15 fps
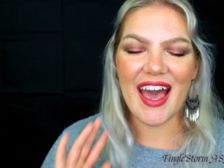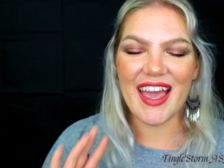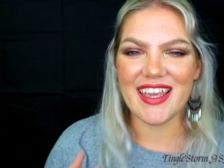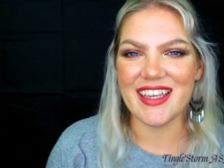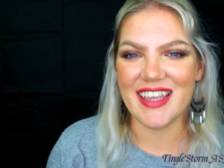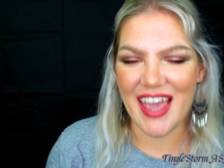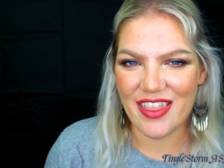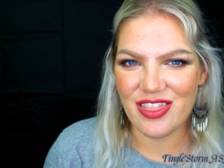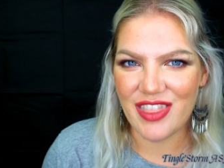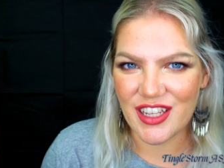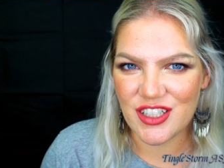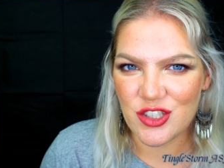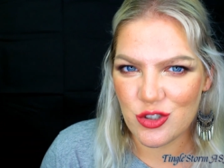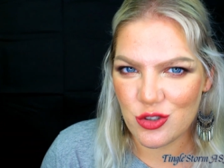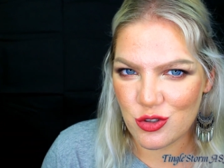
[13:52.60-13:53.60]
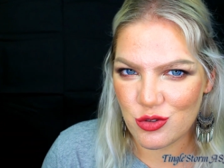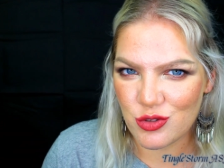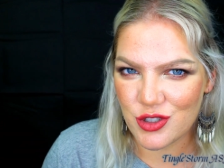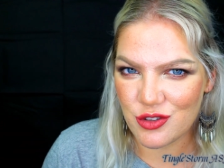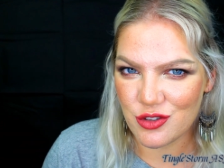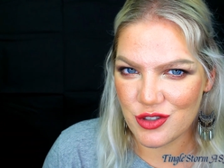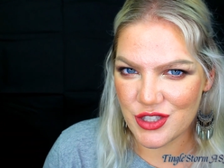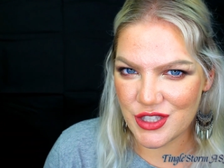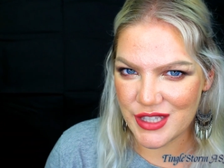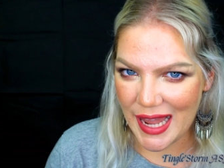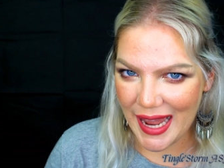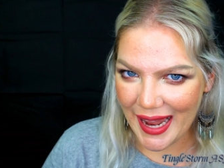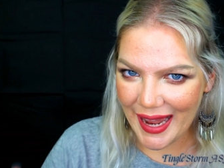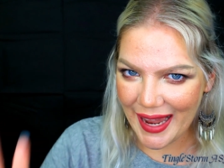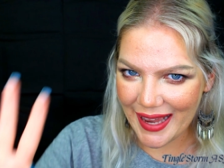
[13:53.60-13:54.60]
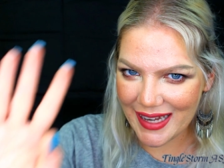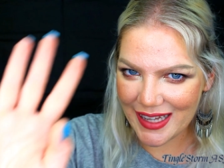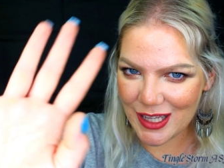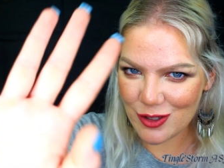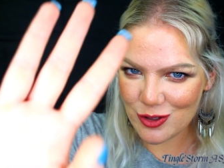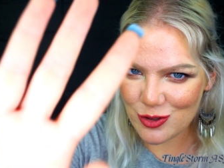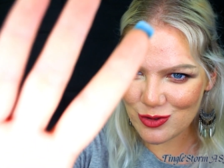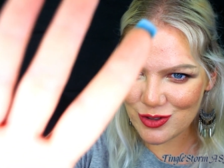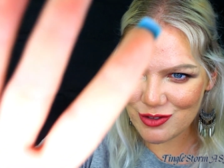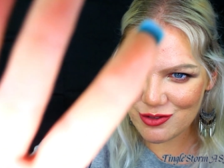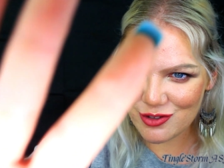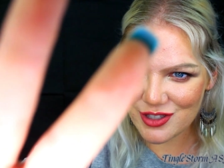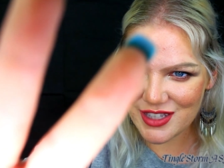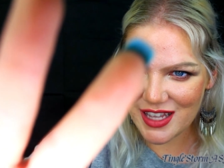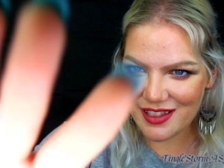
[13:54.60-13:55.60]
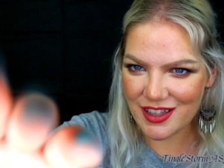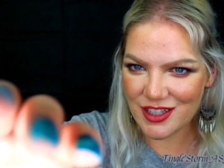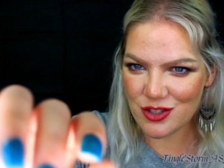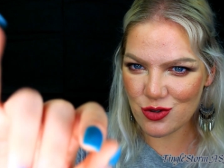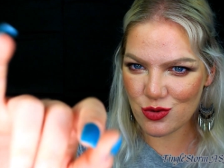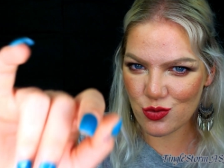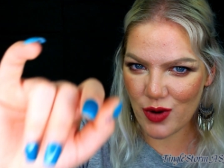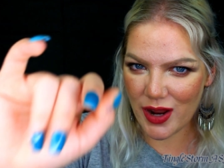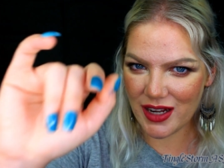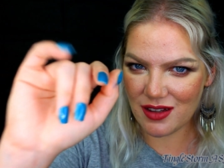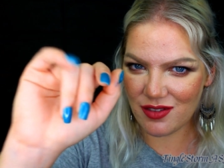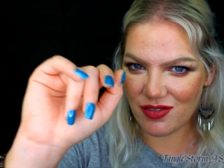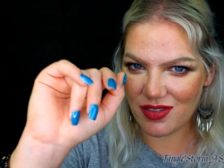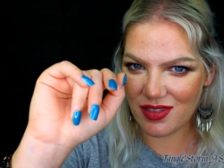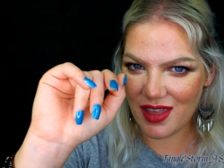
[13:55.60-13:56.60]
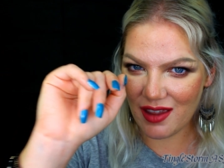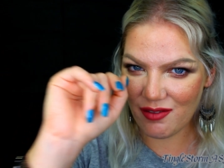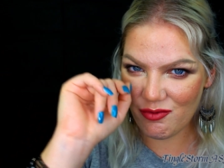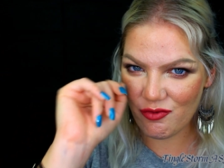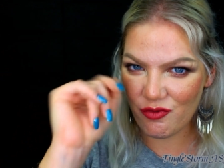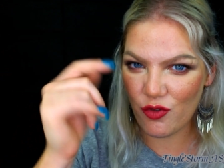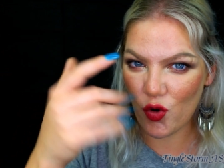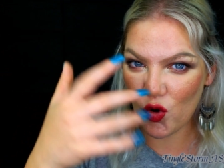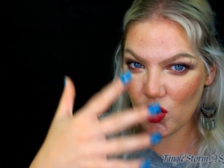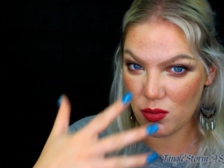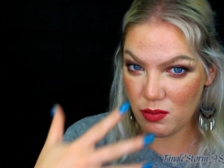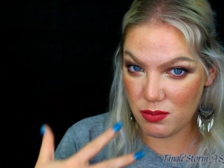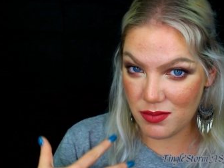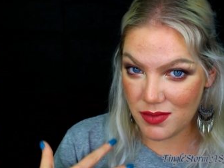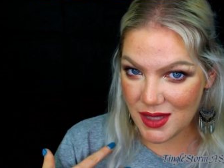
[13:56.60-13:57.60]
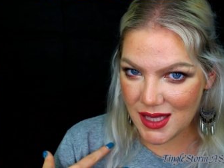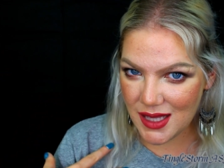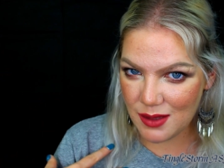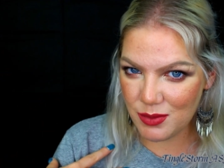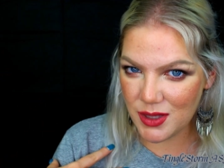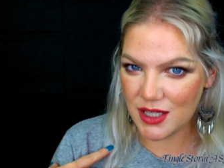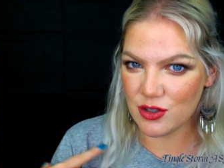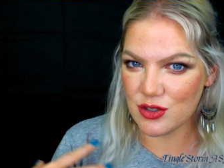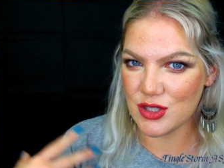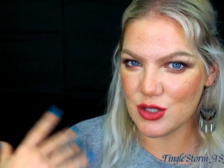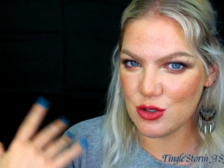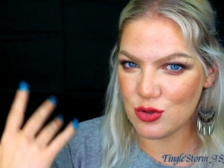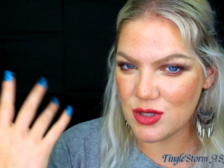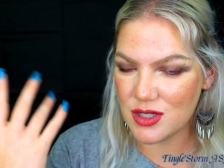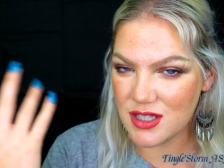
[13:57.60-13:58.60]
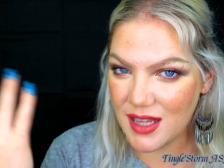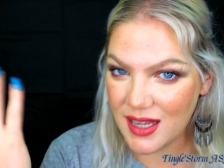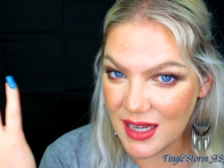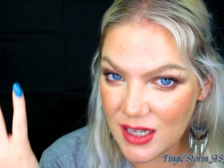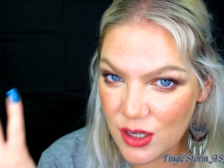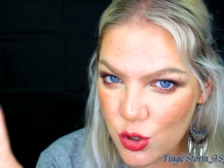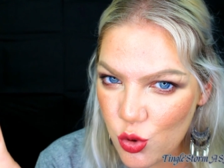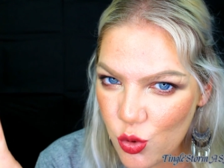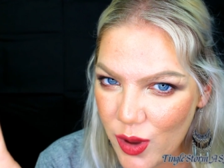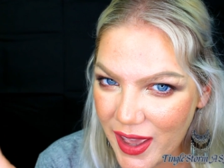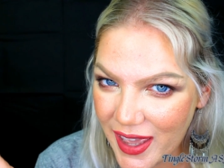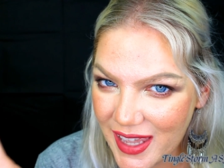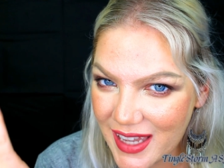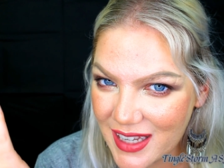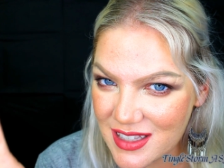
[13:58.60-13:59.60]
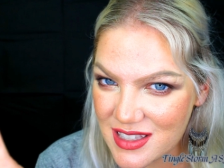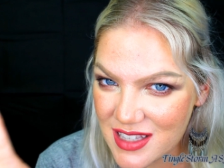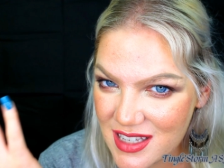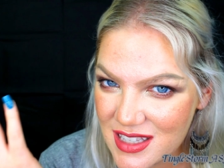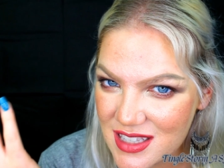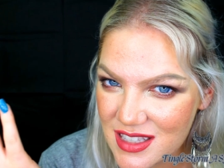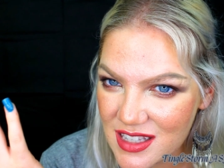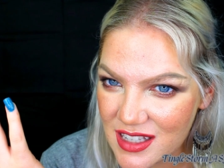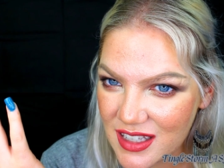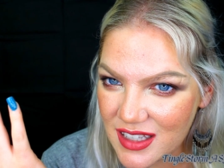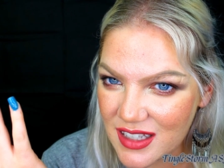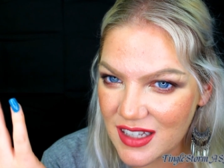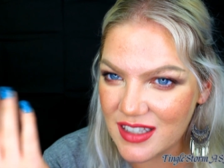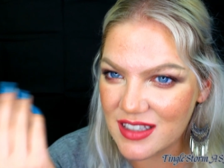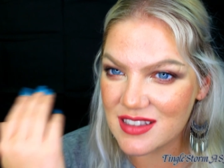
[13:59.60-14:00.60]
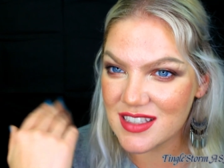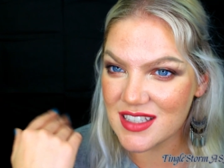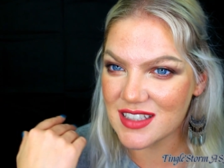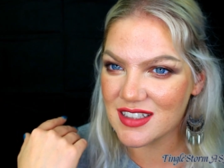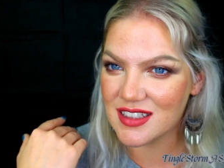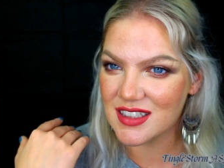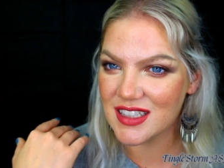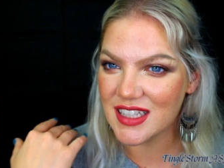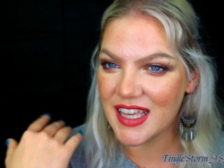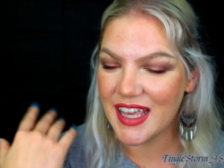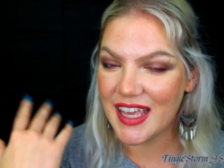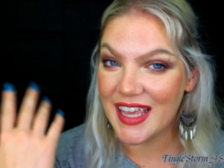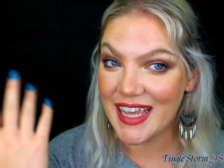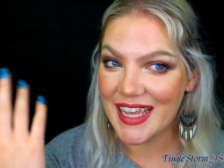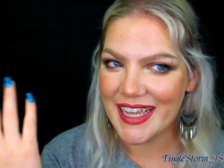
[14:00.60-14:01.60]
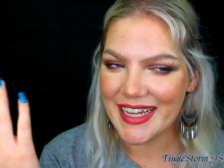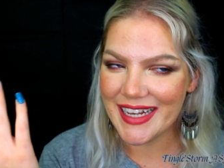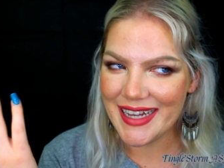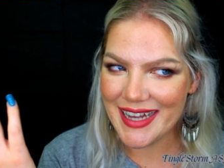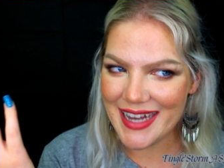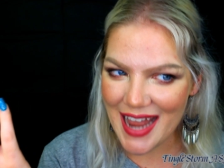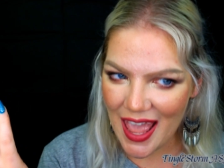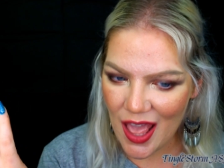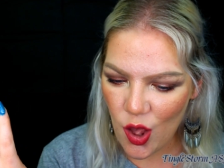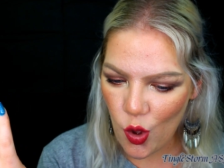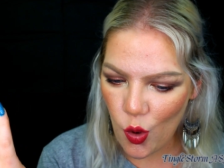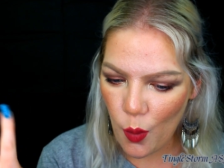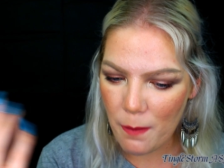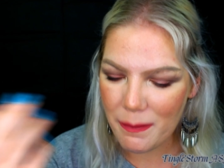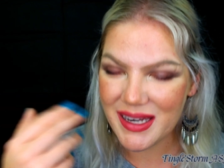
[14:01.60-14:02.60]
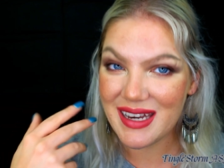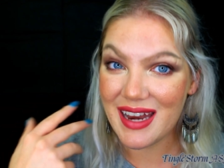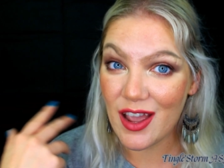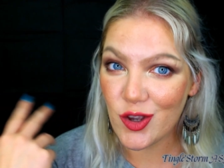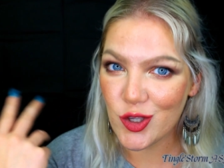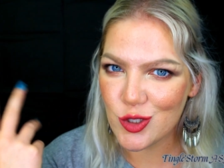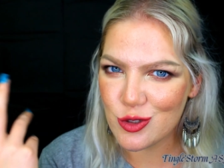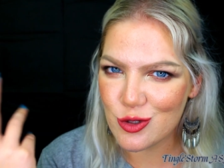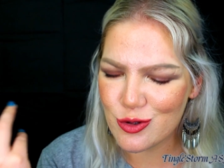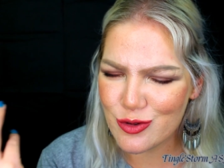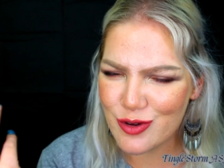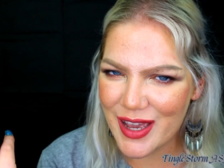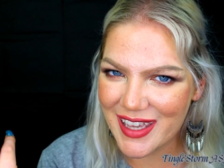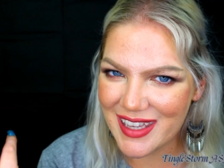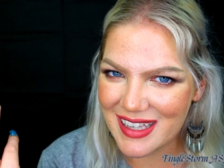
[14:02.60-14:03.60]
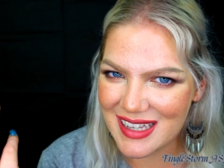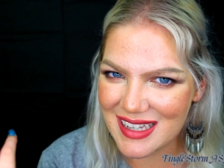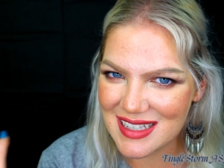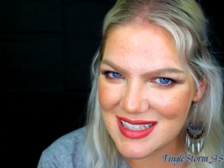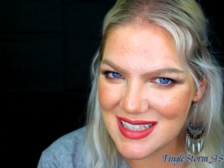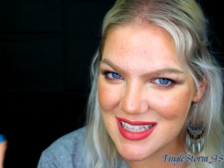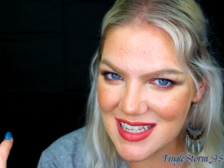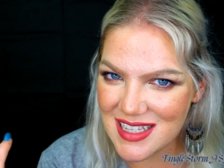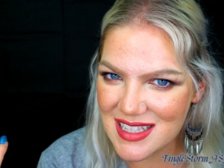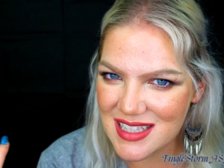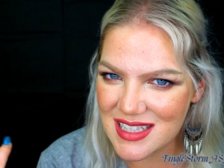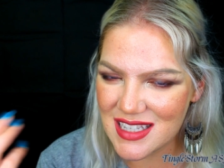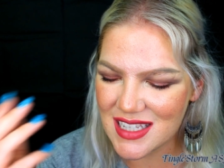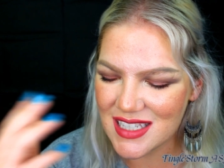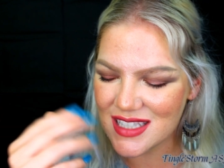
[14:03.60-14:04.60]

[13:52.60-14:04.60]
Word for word: I get that you don't understand that you're writing them for me because you didn't know I existed until now, but now you know I exist.